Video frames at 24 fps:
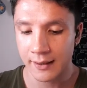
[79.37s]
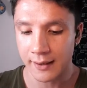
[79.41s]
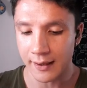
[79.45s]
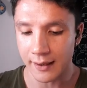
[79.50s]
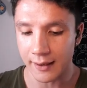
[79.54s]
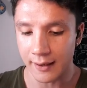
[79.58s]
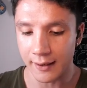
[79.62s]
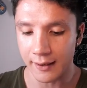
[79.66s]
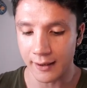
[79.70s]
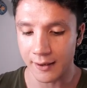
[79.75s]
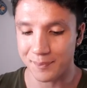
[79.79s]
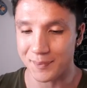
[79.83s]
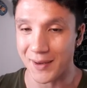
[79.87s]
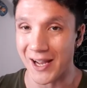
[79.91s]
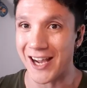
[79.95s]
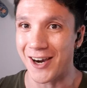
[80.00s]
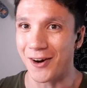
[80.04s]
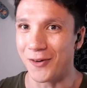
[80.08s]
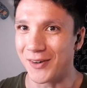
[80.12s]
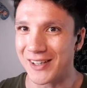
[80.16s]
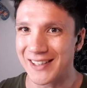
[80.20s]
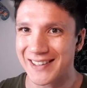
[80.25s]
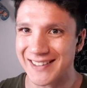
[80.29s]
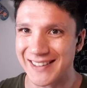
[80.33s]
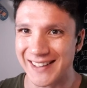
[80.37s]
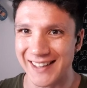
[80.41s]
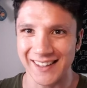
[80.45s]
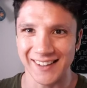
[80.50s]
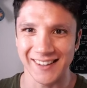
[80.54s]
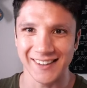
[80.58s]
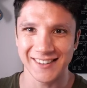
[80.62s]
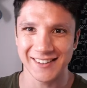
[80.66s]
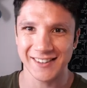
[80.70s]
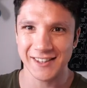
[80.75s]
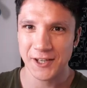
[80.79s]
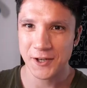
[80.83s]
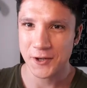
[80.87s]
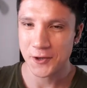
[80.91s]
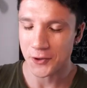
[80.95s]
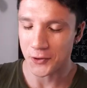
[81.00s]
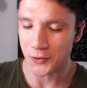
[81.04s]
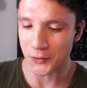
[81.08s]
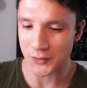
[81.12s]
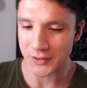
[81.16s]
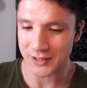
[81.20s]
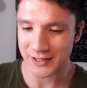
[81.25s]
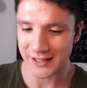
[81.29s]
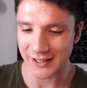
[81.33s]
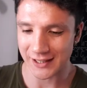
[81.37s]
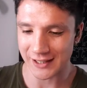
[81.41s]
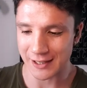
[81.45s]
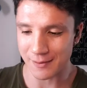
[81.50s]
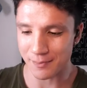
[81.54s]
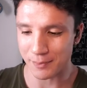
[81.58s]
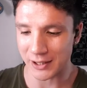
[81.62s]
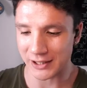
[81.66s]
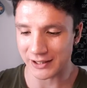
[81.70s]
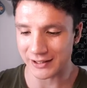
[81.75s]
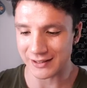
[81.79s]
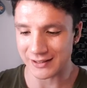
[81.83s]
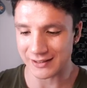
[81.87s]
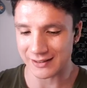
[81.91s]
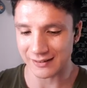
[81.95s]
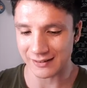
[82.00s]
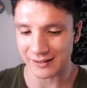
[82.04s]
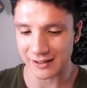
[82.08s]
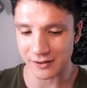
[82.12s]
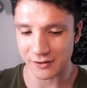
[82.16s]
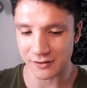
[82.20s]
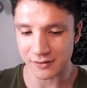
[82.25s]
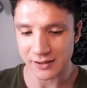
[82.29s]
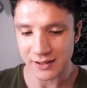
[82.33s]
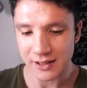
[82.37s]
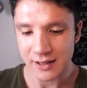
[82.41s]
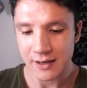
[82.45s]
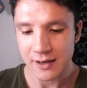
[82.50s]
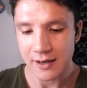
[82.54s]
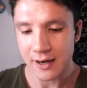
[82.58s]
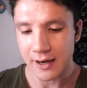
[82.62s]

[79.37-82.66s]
power cells, always get an abundance of those.